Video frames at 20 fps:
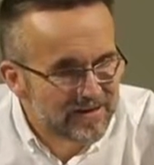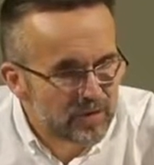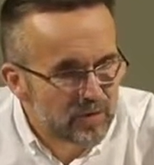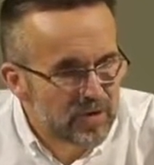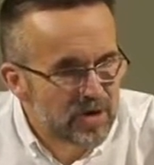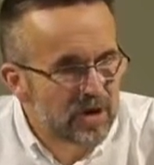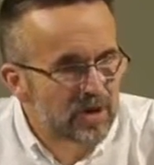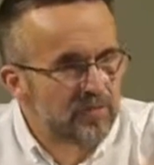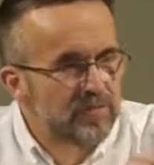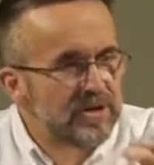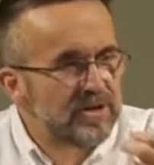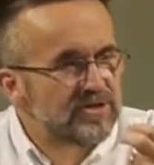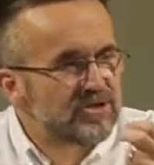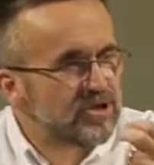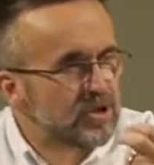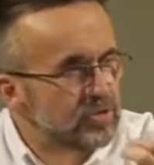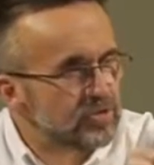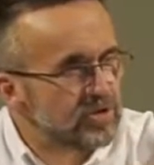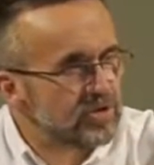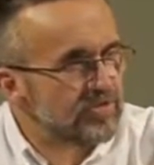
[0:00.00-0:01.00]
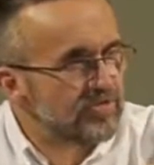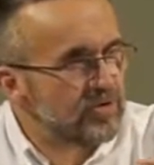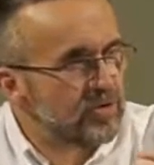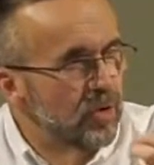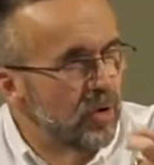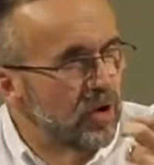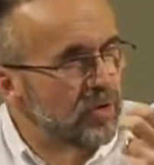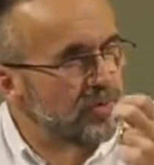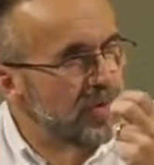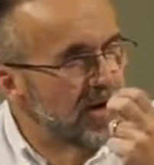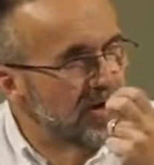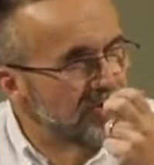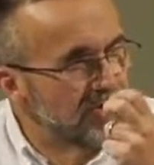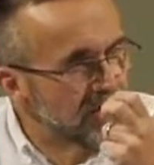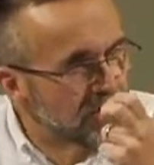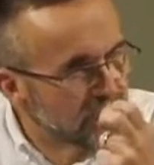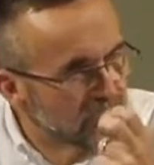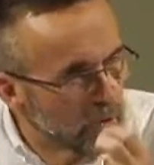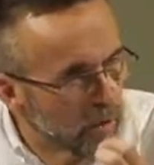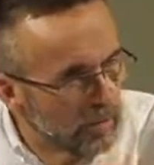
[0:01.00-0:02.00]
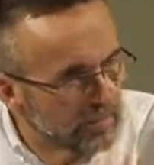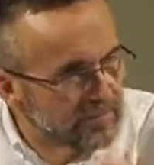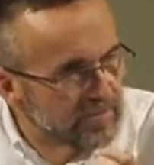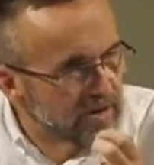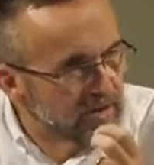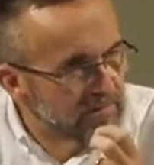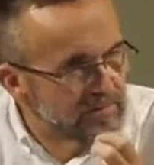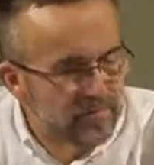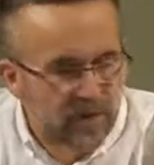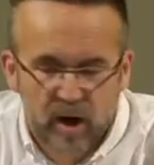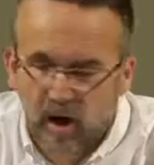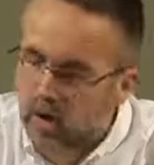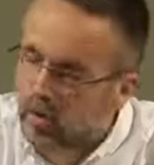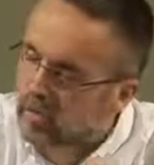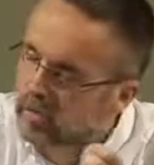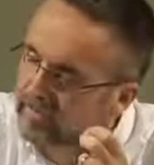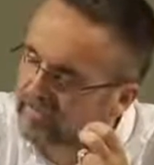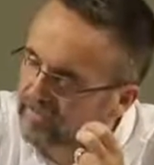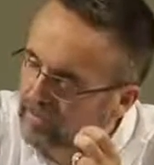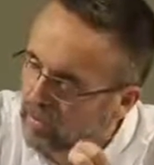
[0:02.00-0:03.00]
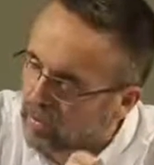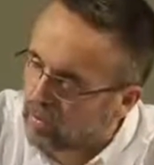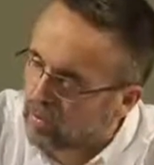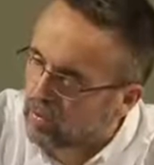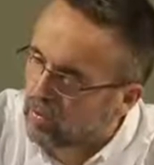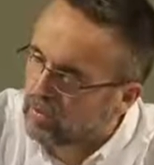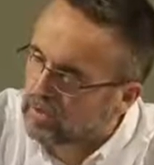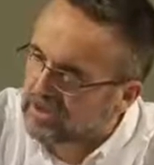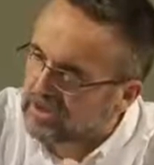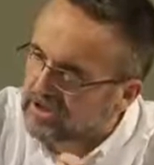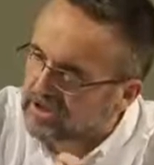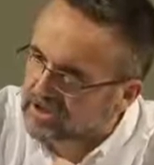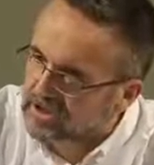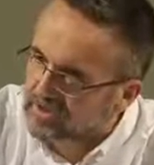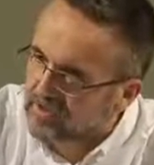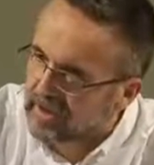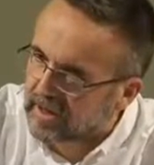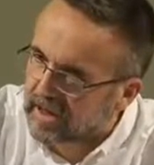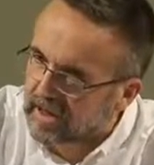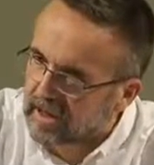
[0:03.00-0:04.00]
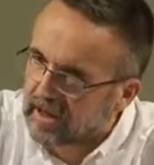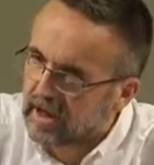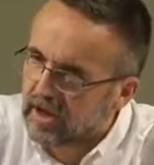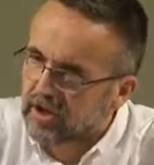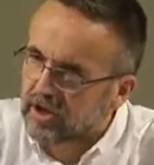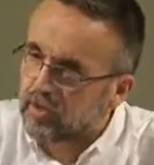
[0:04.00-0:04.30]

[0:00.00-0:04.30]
We are made children of God by the adopting power of the Holy Spirit.